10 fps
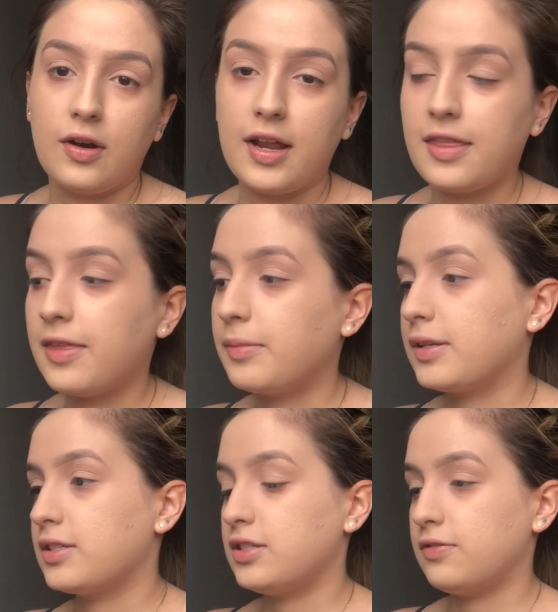know, anything
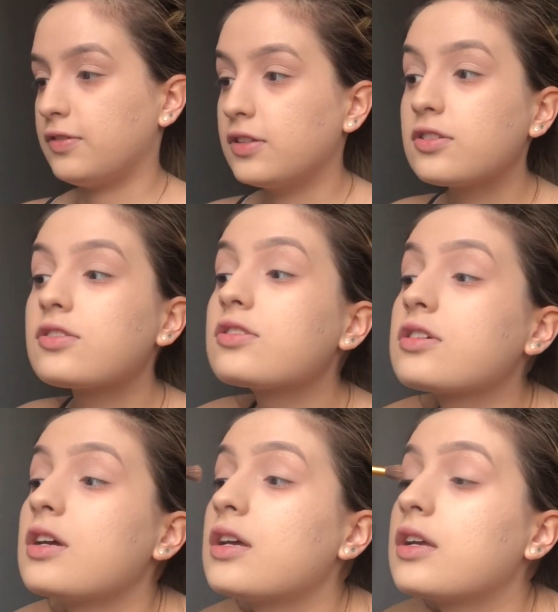makes a difference.
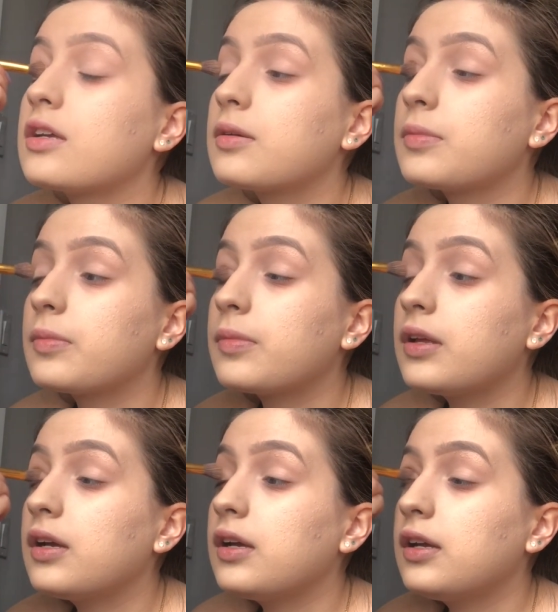
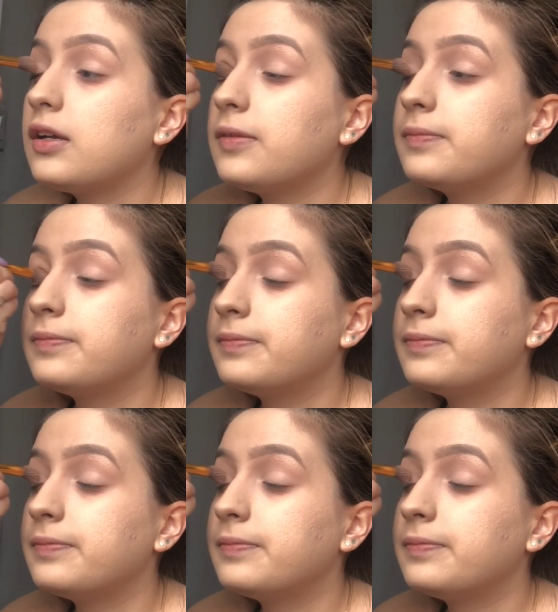Apply it.